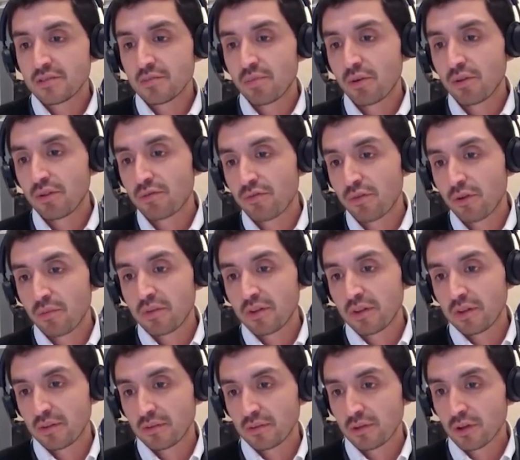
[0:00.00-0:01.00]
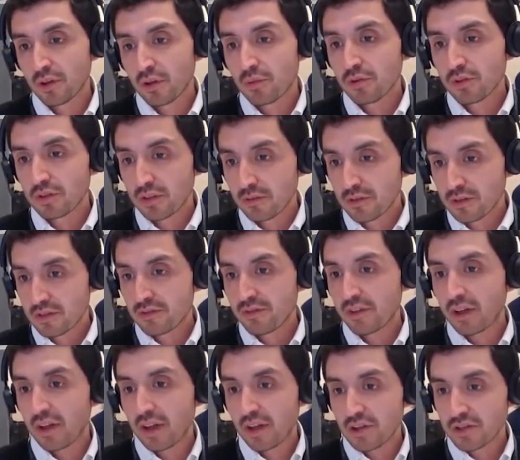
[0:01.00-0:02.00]
both from a global
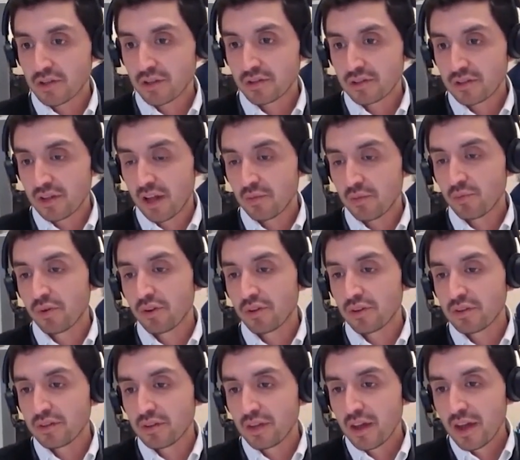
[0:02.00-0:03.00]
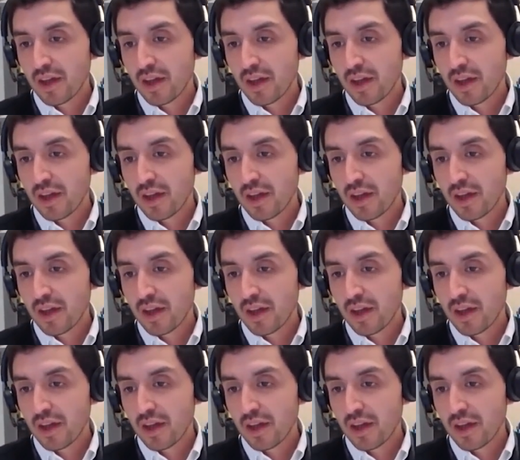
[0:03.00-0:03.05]
diversification standpoint,